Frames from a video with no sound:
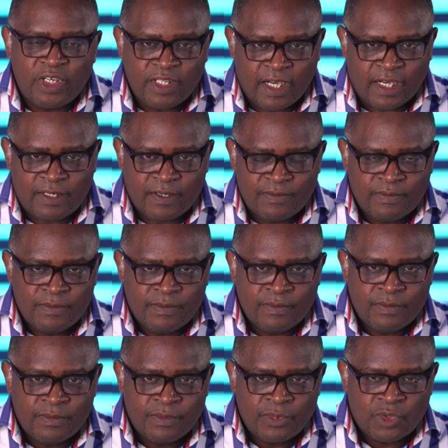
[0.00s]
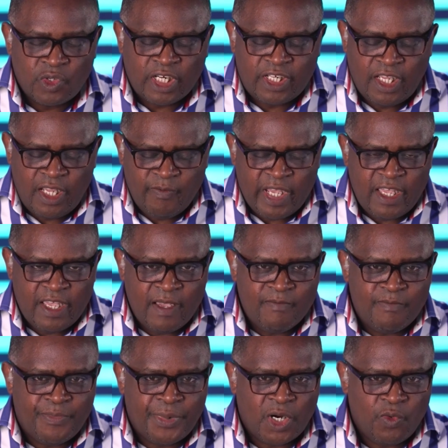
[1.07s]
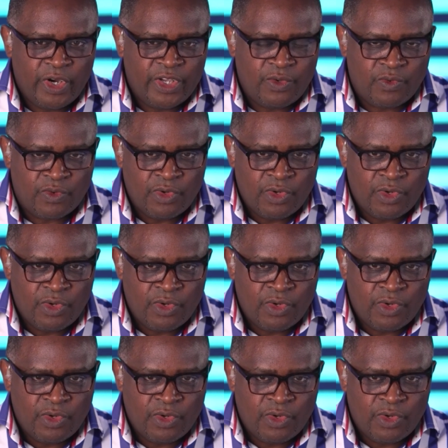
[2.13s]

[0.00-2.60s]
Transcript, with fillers: that, so that he may empower you